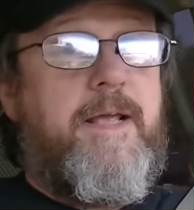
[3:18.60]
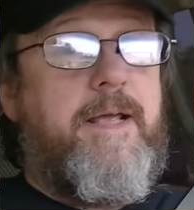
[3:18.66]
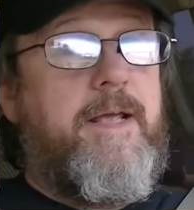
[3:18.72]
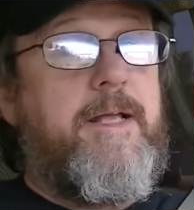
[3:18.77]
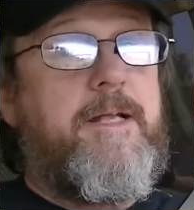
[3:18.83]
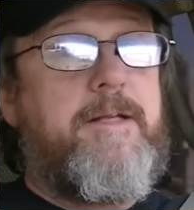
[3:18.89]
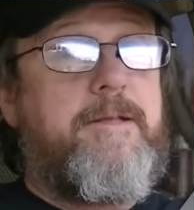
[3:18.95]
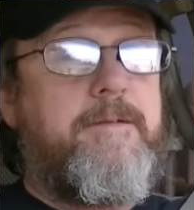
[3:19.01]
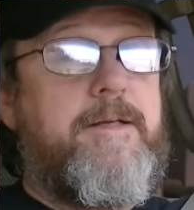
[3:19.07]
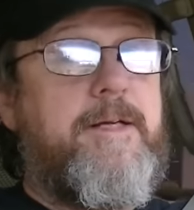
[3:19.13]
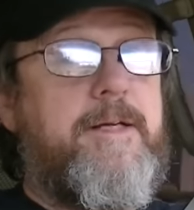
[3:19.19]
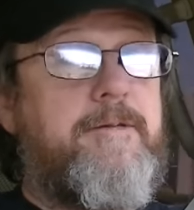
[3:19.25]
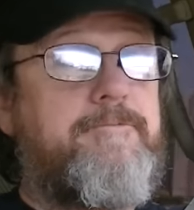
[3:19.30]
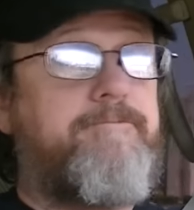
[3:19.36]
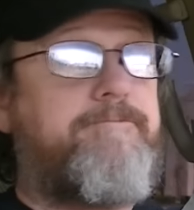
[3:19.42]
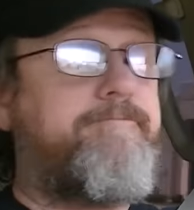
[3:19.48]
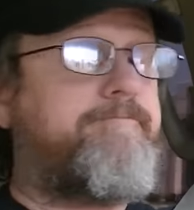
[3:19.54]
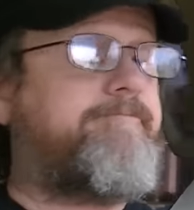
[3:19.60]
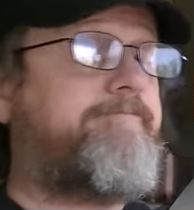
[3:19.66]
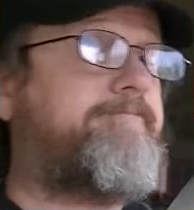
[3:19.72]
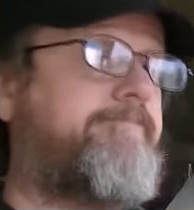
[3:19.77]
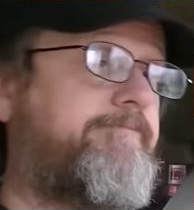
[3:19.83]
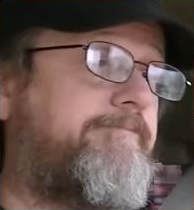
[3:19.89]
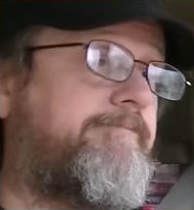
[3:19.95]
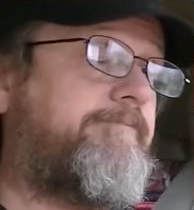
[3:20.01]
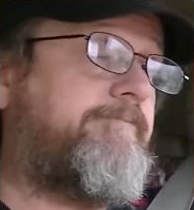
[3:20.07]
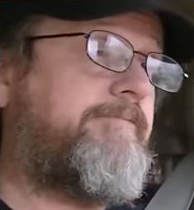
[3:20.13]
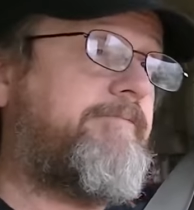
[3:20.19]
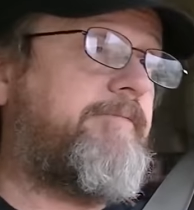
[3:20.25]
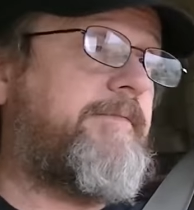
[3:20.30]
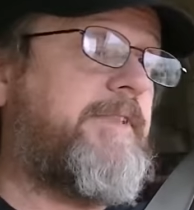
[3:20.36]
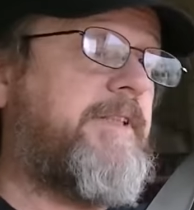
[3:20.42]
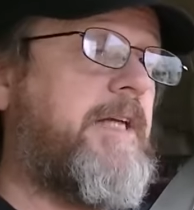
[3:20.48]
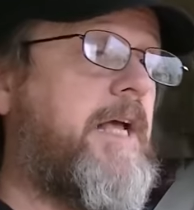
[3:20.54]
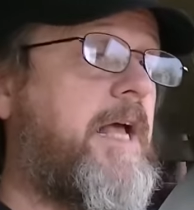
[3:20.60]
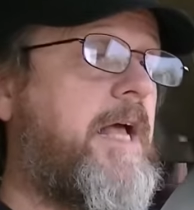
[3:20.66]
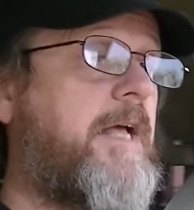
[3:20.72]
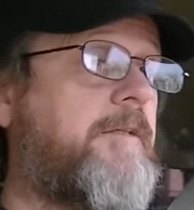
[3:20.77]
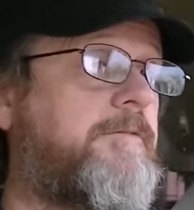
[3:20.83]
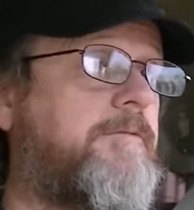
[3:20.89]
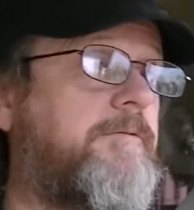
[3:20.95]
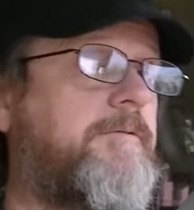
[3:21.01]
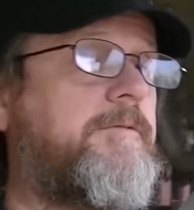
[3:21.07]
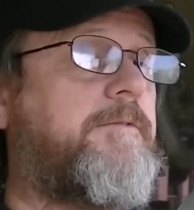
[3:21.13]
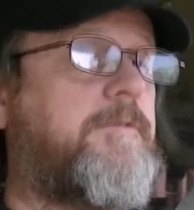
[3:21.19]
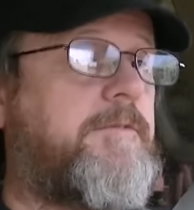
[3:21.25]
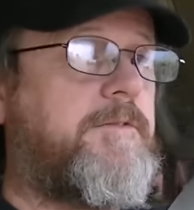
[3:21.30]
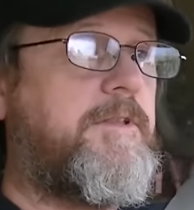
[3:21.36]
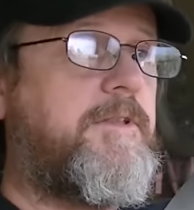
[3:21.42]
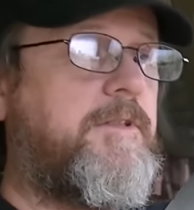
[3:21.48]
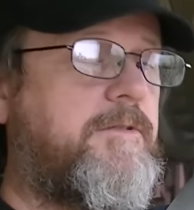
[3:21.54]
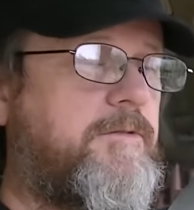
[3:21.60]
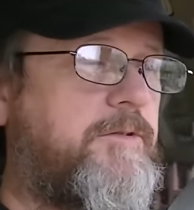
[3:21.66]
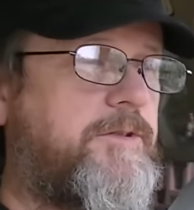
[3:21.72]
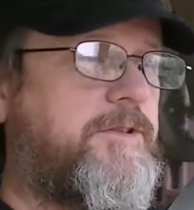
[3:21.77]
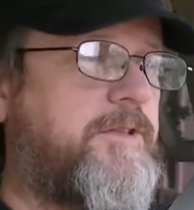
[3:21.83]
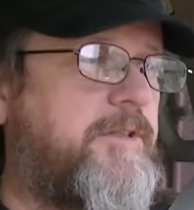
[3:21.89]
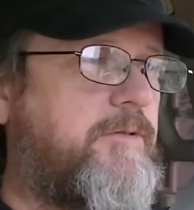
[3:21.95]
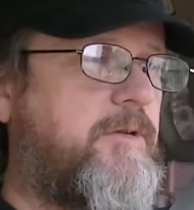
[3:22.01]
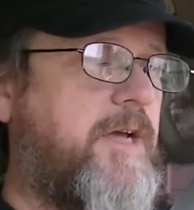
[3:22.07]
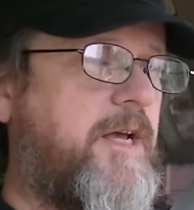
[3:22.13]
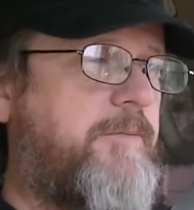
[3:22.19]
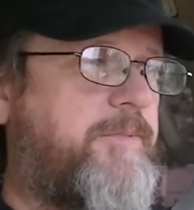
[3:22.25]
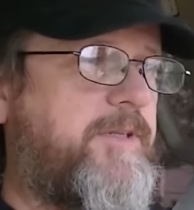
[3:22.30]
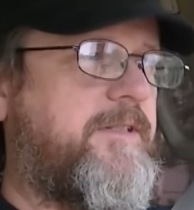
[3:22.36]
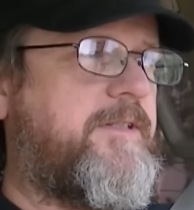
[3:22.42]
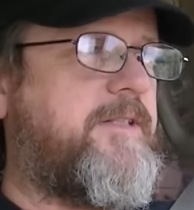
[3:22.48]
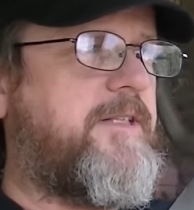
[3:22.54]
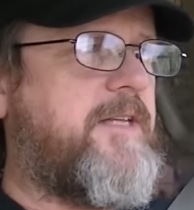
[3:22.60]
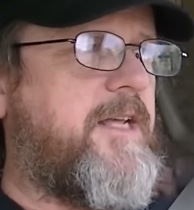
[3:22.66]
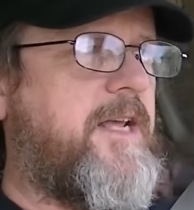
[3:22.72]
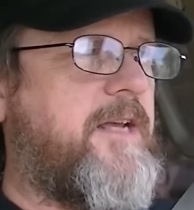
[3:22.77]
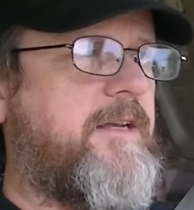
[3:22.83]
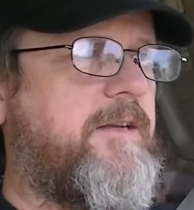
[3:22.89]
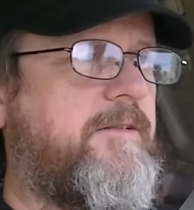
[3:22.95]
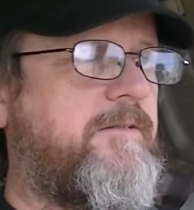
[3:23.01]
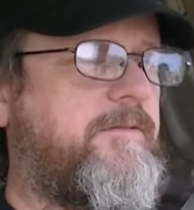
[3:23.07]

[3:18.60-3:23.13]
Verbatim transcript: And um, yeah, we'll ah. see what happens today.